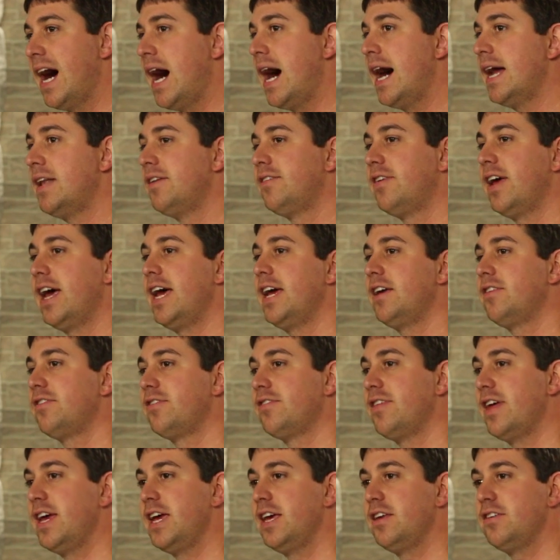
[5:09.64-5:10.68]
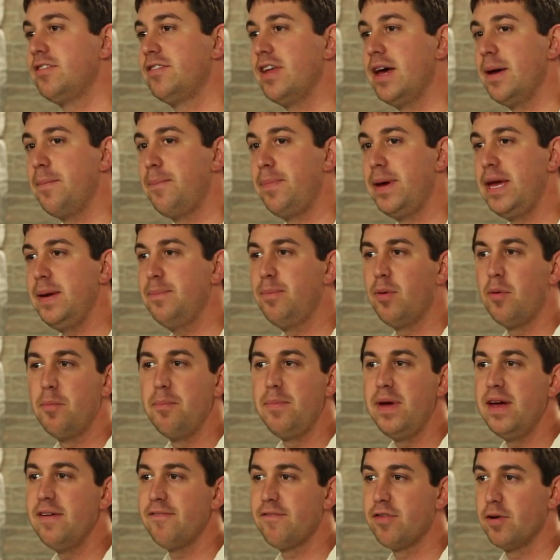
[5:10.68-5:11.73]
God takes things that people
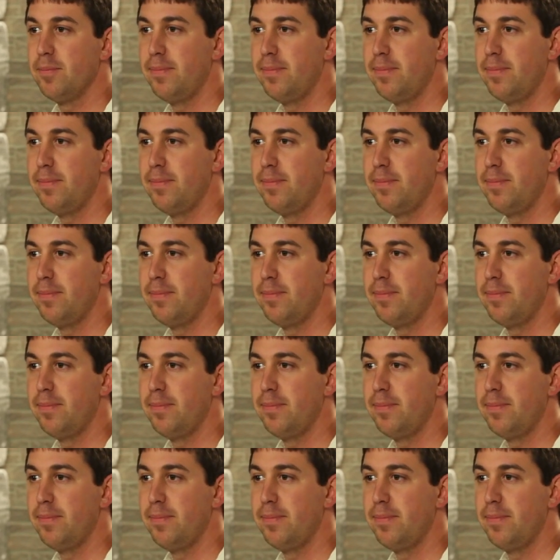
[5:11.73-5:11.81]
meant